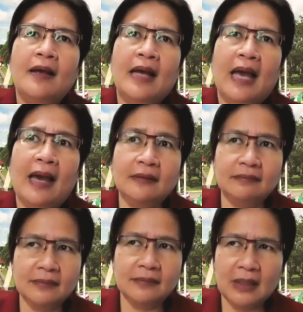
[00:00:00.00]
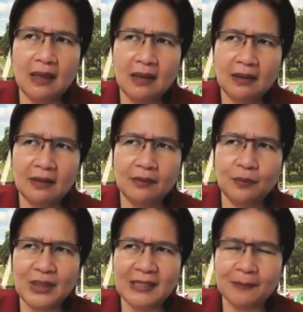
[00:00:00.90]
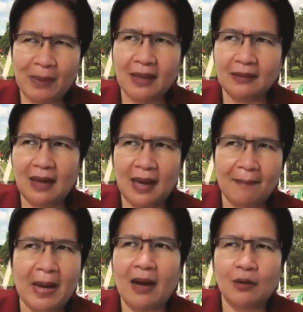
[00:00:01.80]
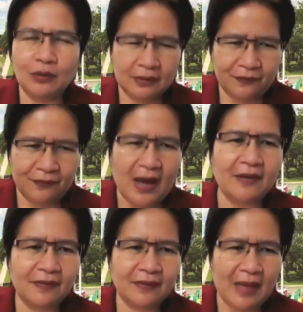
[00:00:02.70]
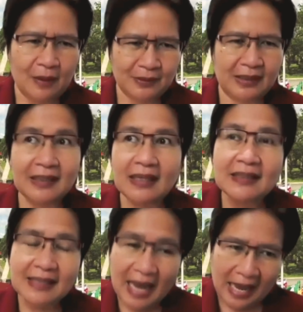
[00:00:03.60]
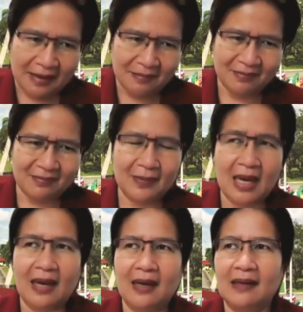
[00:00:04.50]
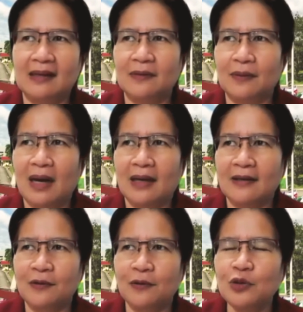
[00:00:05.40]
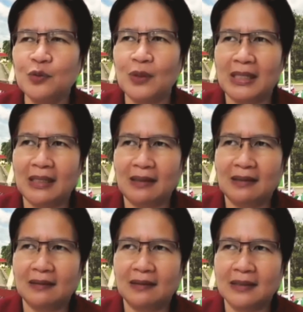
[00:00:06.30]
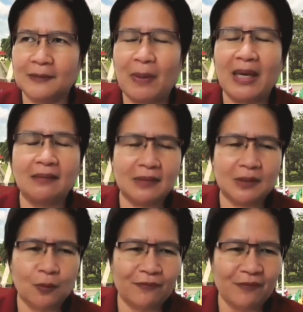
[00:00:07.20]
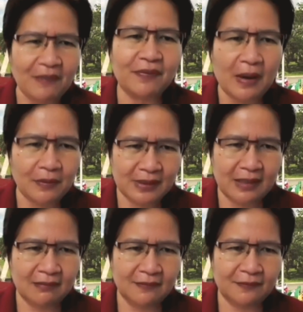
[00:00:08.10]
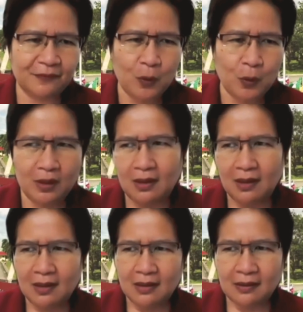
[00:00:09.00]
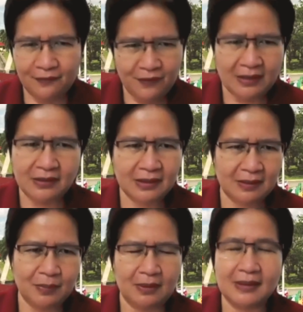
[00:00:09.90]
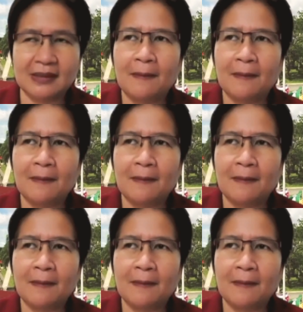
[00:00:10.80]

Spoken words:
And we spent about 5,000 at that time. I usually spend 5,000 for vegetables.